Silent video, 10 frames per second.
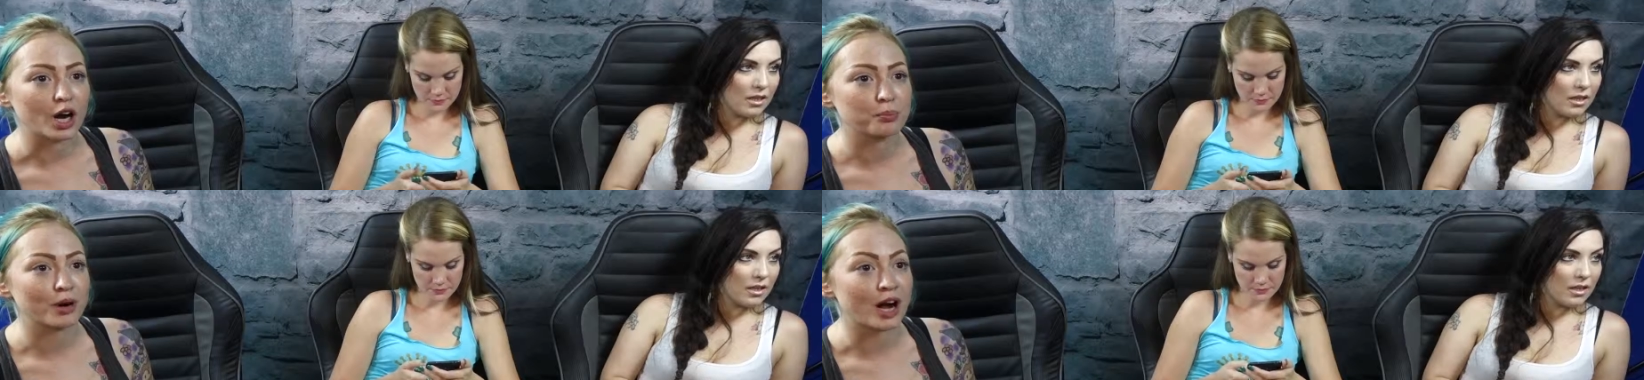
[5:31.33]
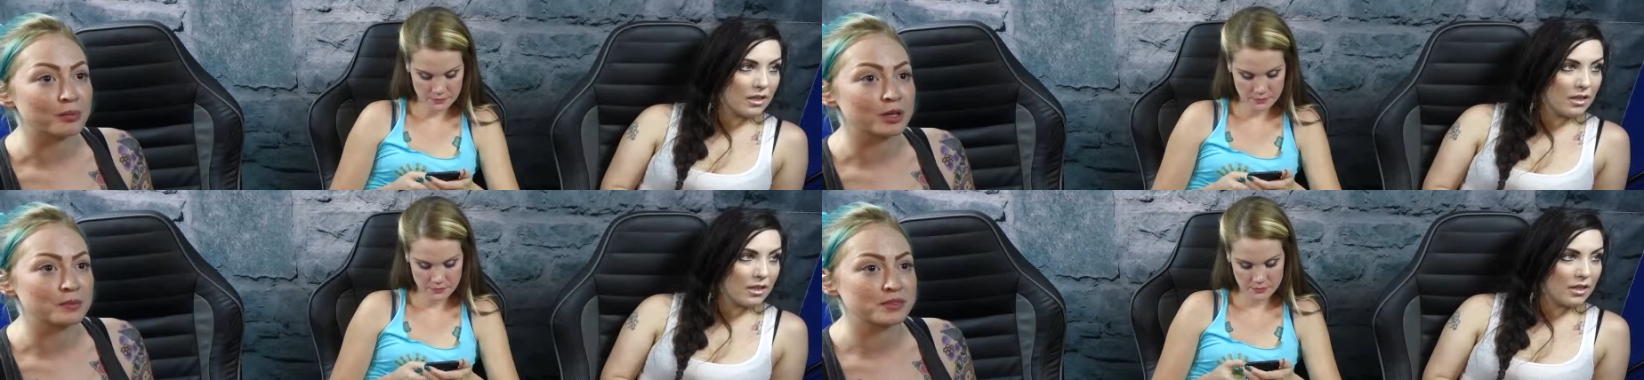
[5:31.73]
Speaker 1: our
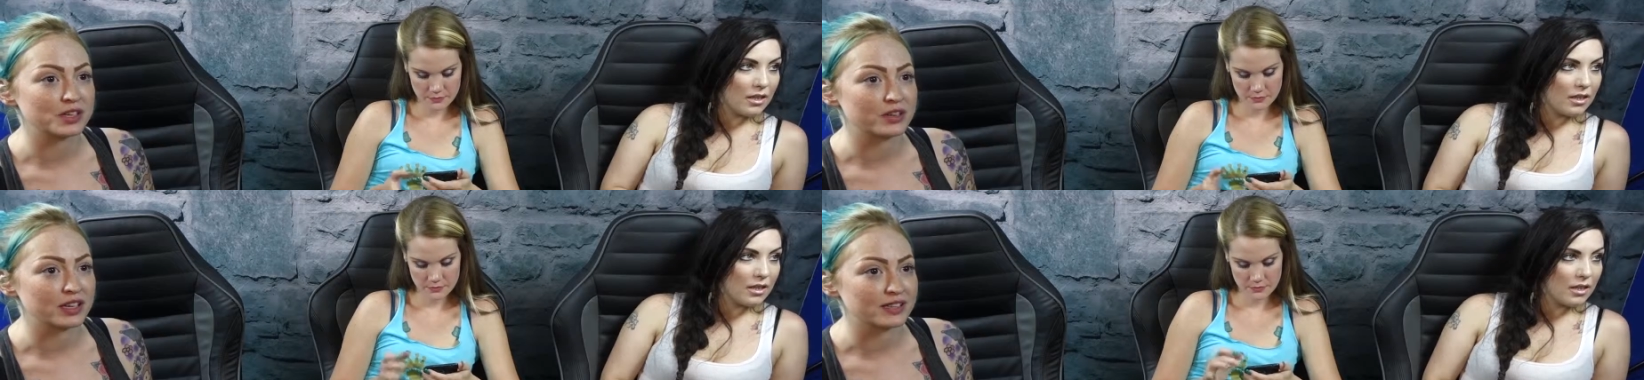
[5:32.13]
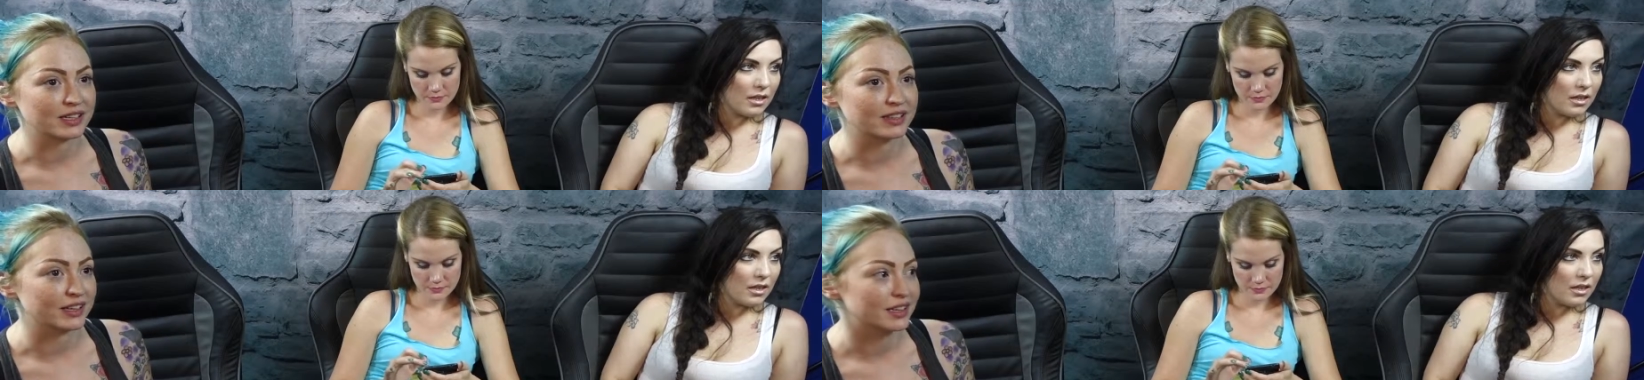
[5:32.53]
problems are things Wait,
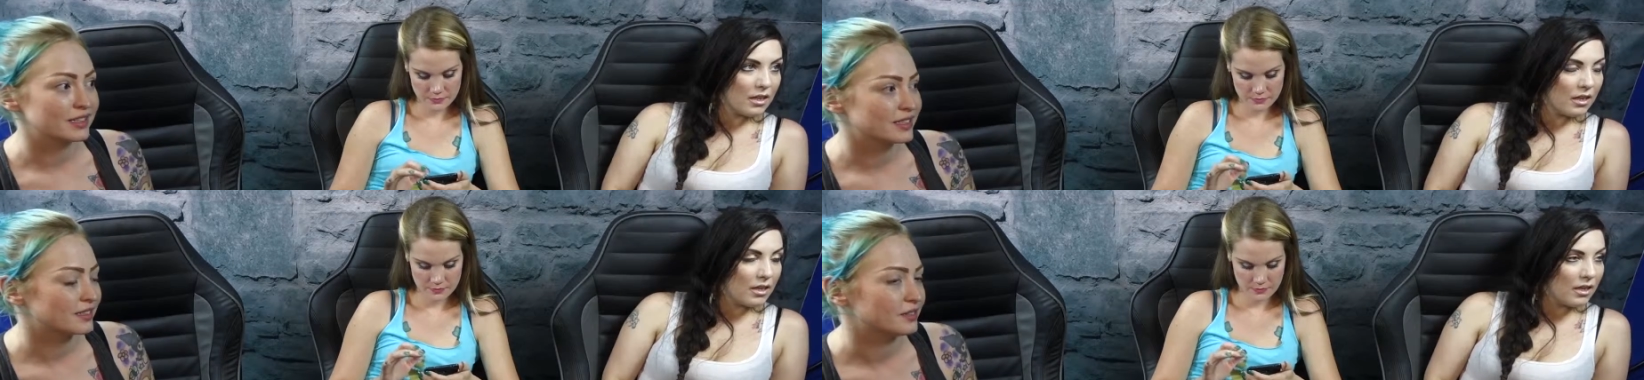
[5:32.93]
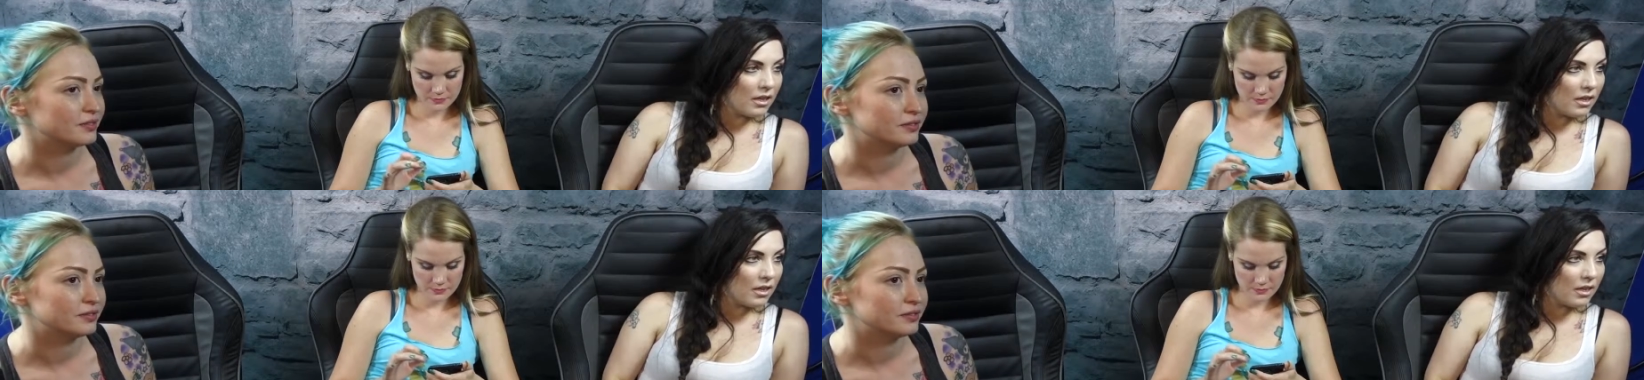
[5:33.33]
like this. Have you heard of